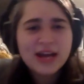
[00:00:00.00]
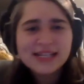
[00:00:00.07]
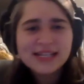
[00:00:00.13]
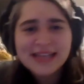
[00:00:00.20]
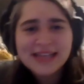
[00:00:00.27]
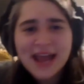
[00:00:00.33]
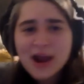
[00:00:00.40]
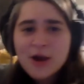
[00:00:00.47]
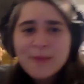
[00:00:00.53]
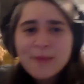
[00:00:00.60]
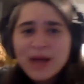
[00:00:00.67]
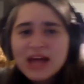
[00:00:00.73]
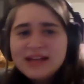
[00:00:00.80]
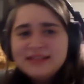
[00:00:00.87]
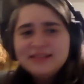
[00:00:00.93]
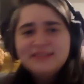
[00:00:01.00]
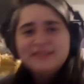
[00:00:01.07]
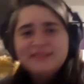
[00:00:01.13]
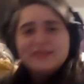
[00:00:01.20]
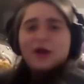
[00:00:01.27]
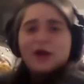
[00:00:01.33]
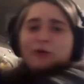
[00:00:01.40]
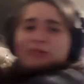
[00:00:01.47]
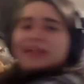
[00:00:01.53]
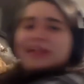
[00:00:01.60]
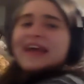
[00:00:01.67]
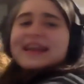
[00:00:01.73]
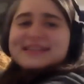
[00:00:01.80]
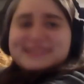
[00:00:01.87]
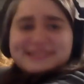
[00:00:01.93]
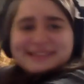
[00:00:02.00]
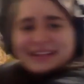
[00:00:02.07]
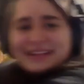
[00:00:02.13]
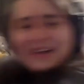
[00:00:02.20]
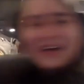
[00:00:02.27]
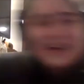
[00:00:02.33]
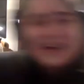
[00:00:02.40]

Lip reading: you guys, Airbud? No thanks.